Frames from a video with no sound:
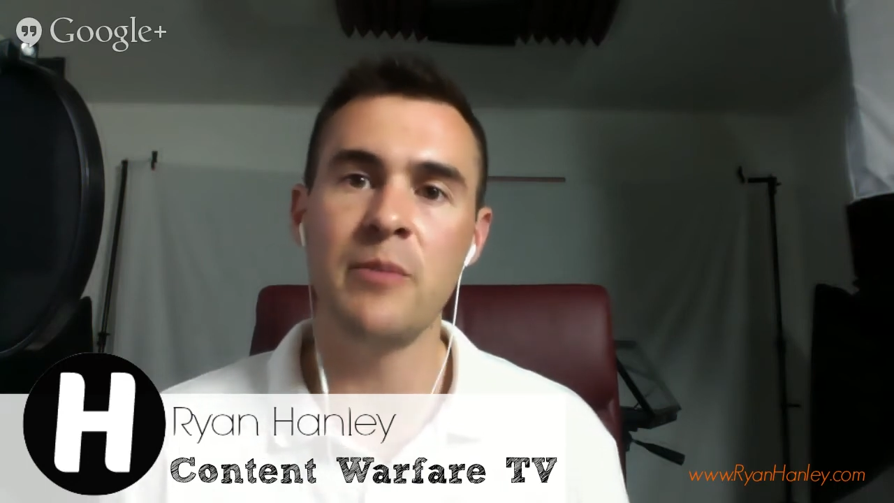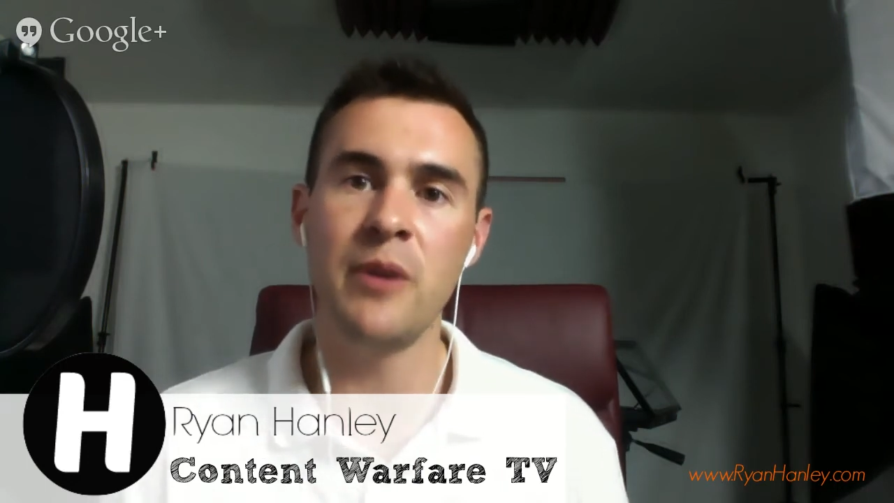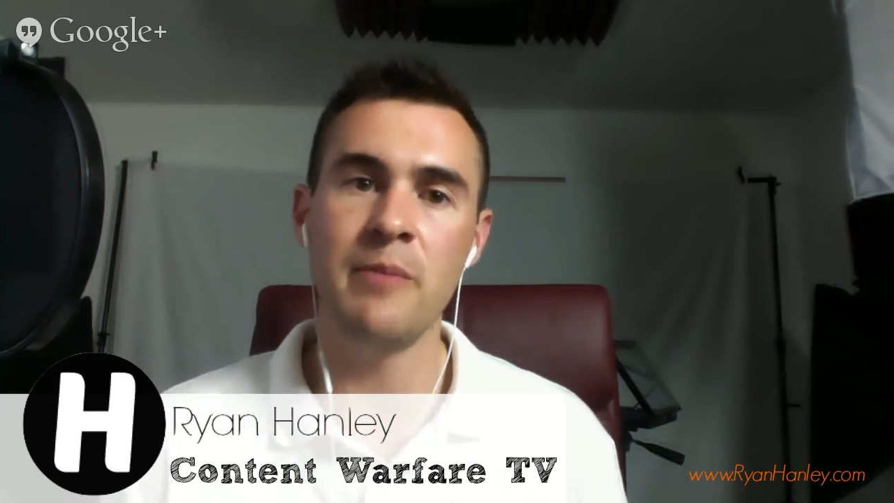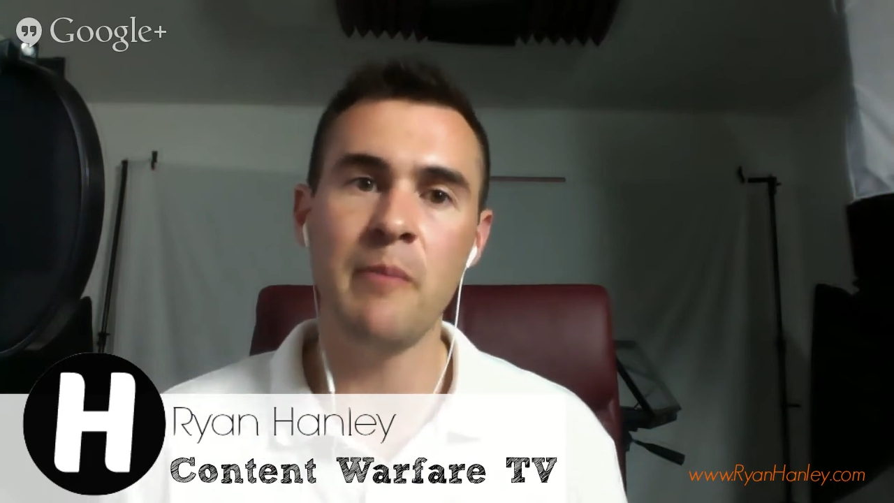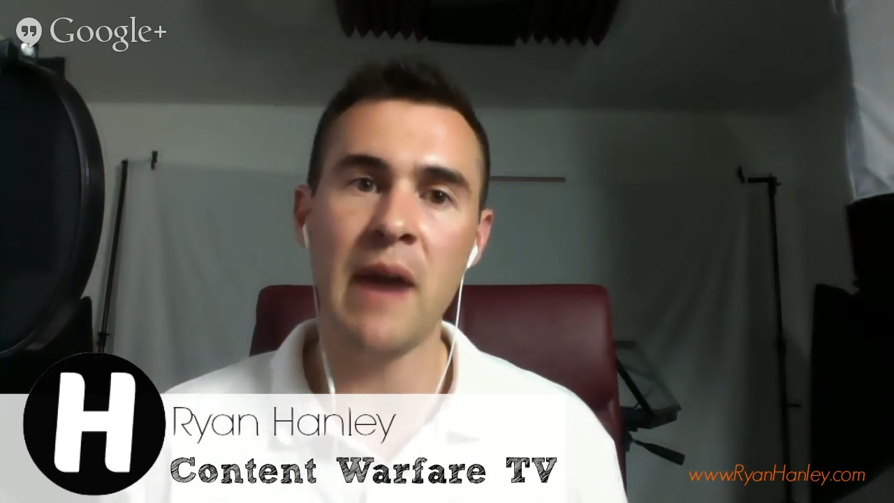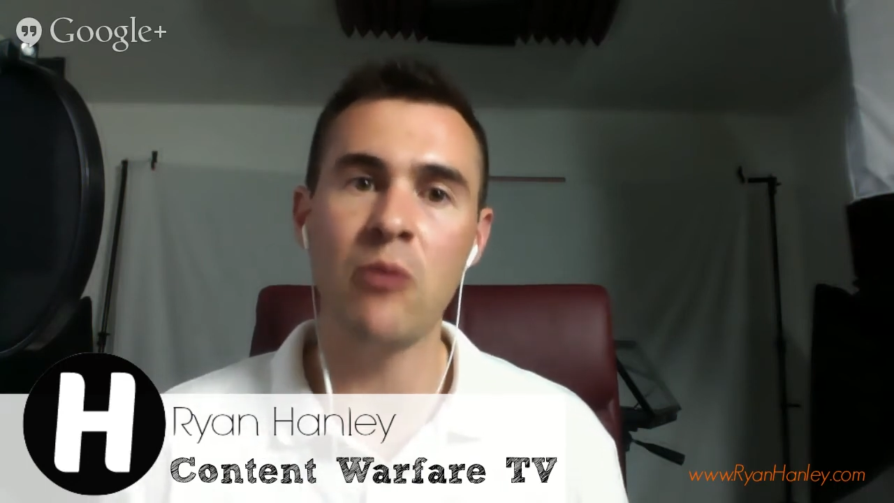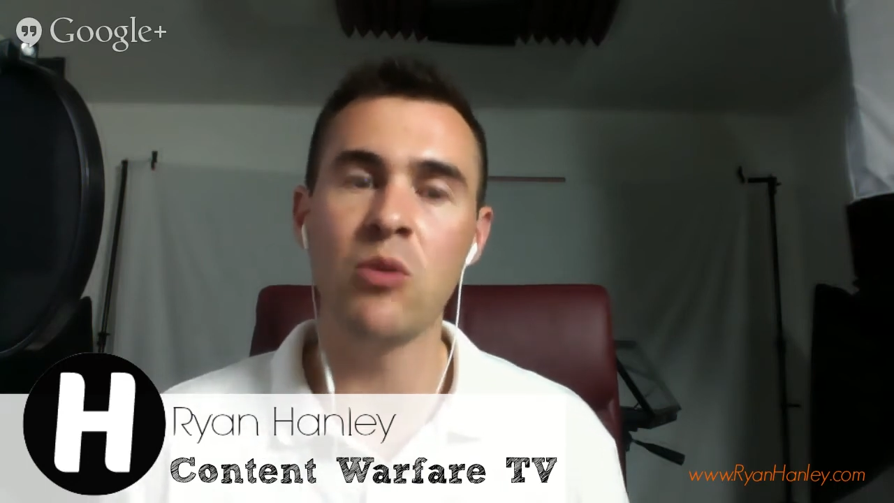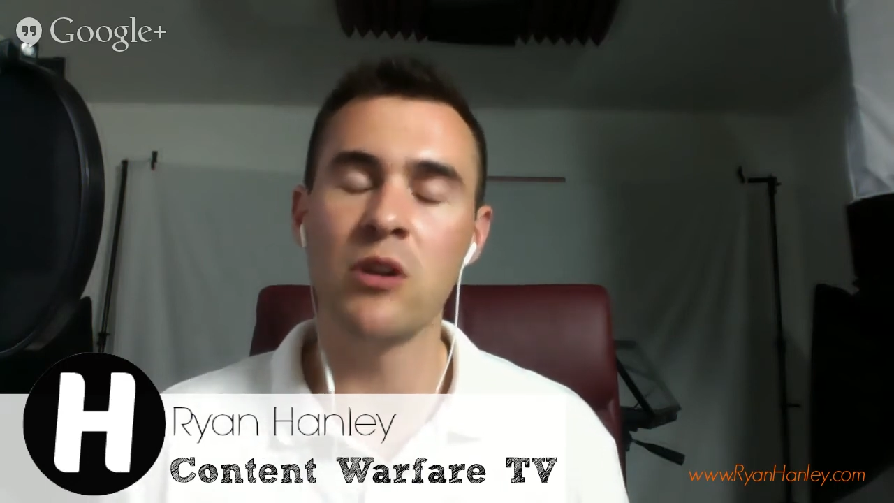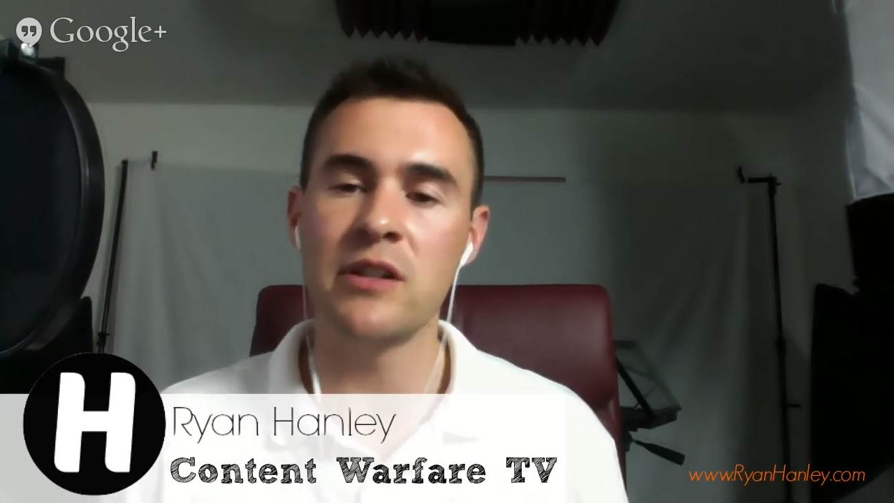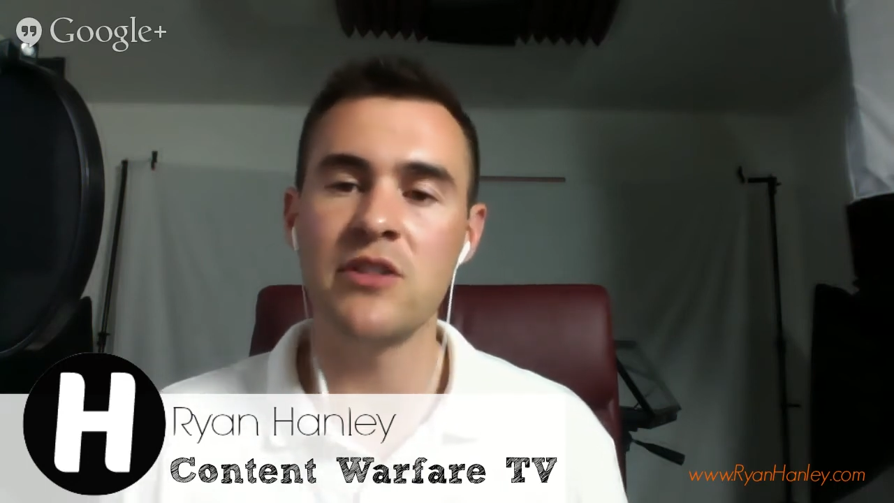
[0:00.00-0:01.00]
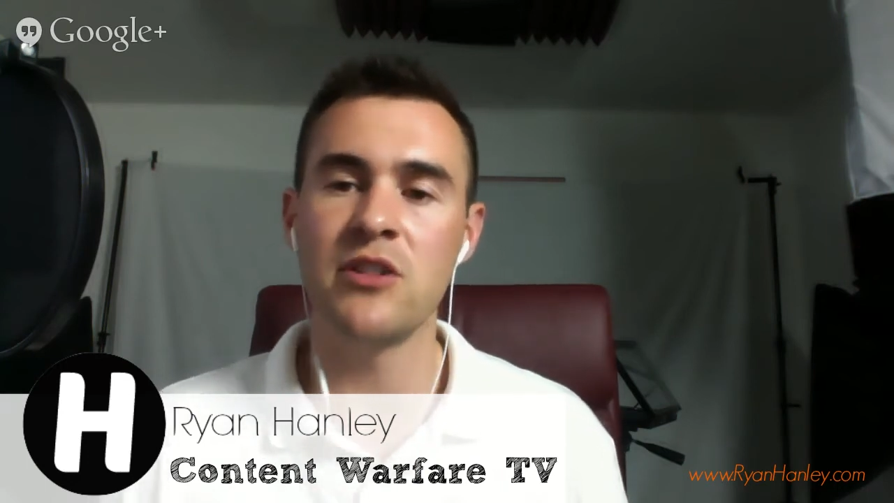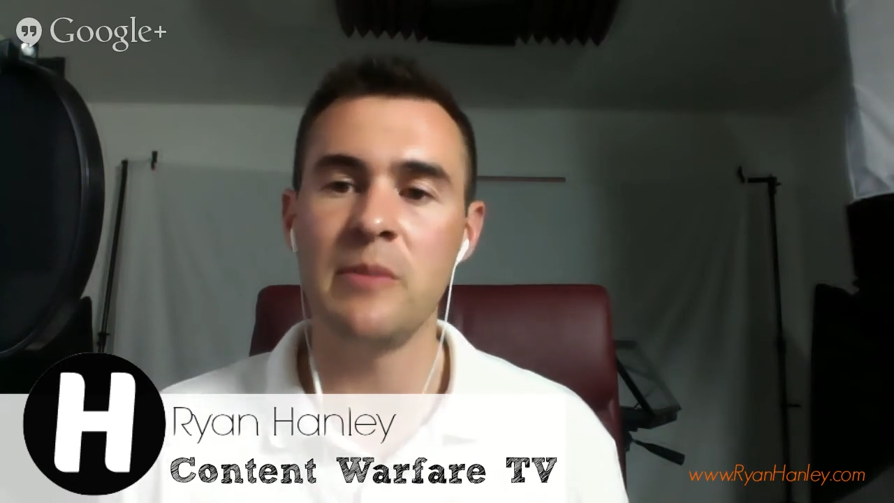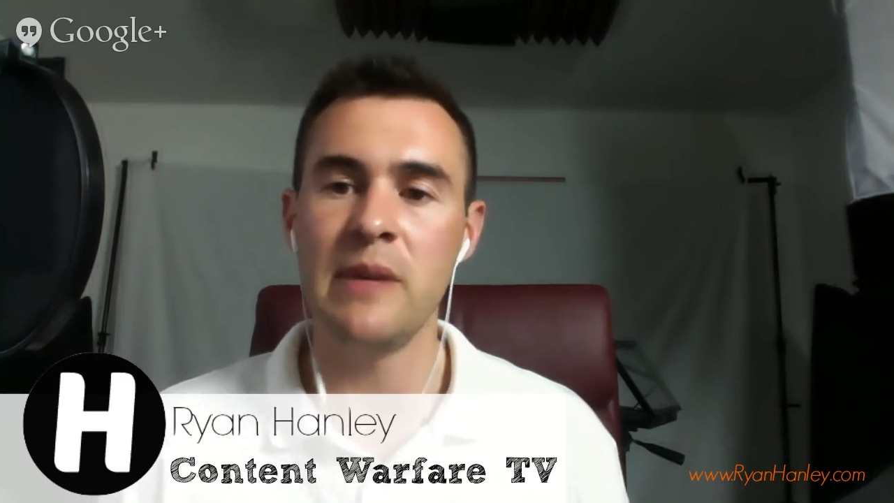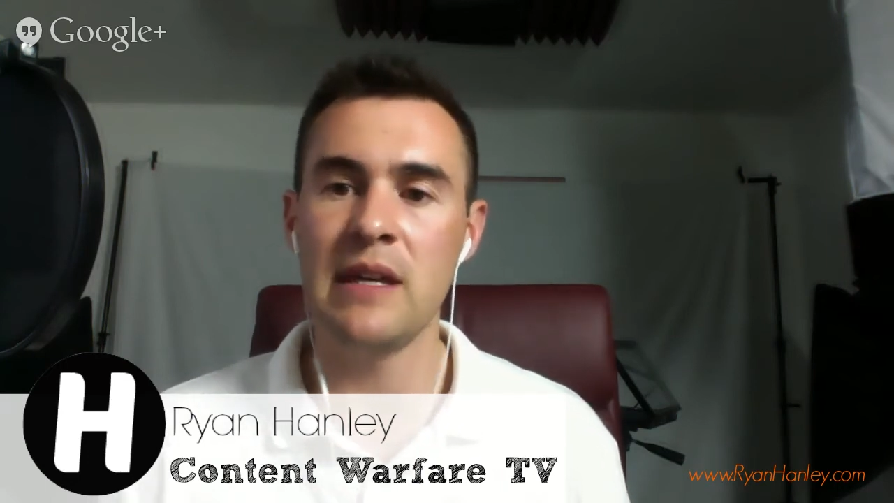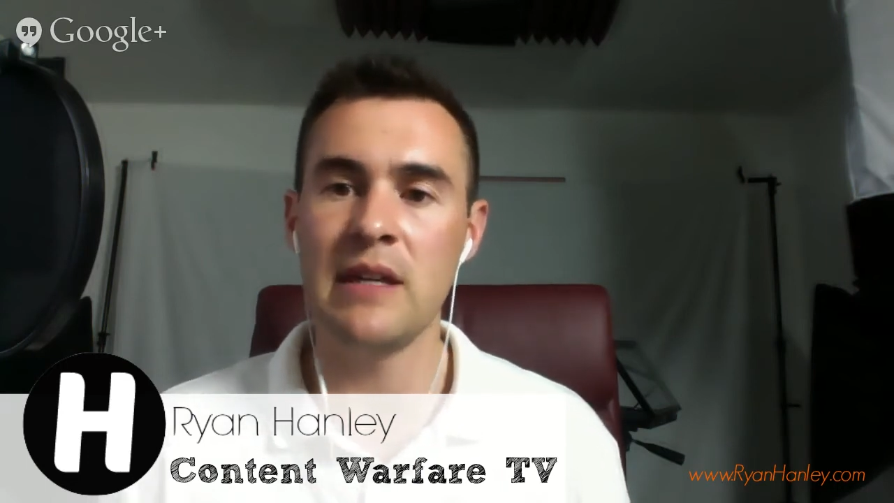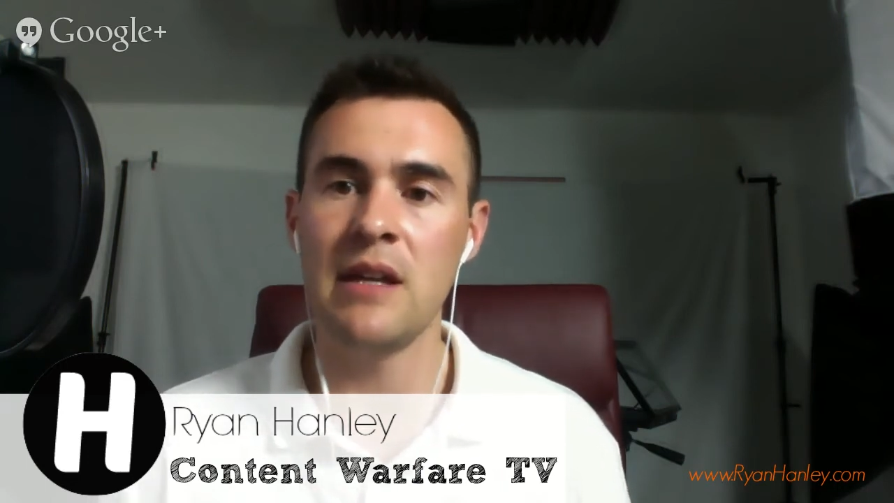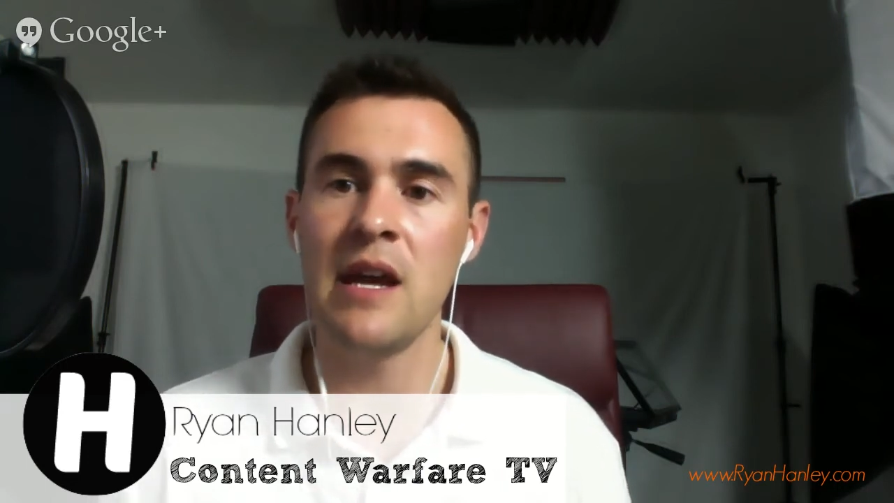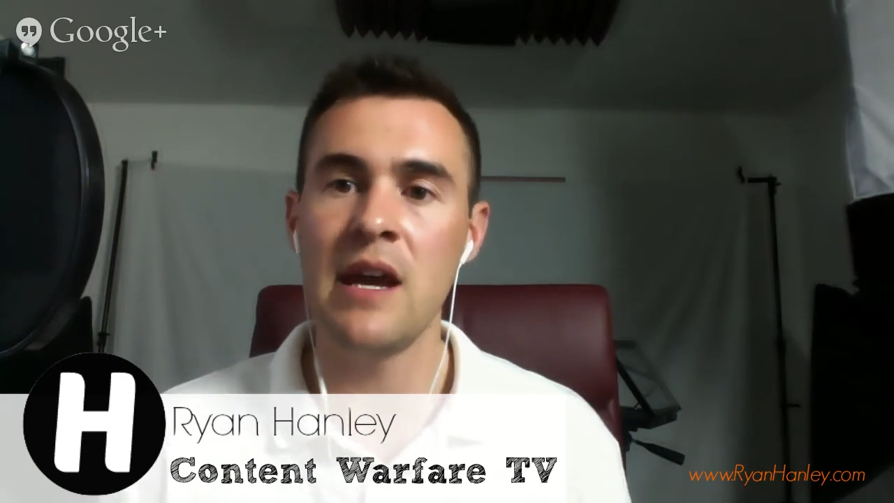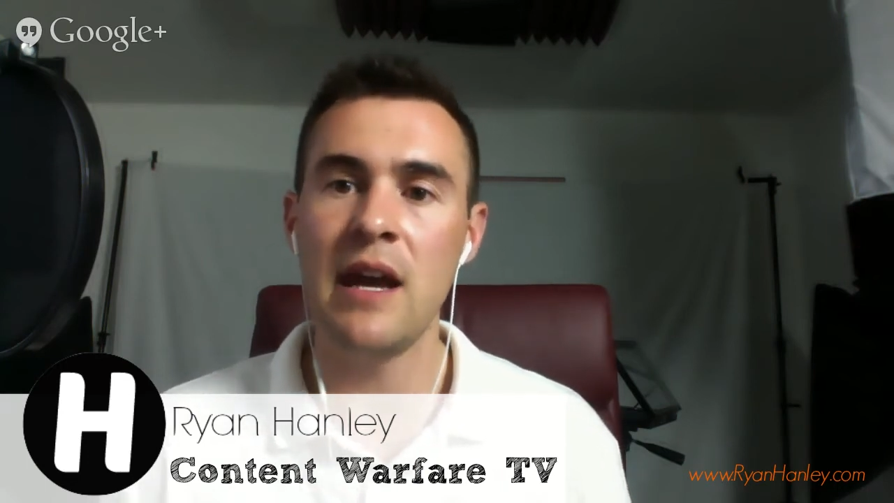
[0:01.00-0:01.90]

But my work is going to be in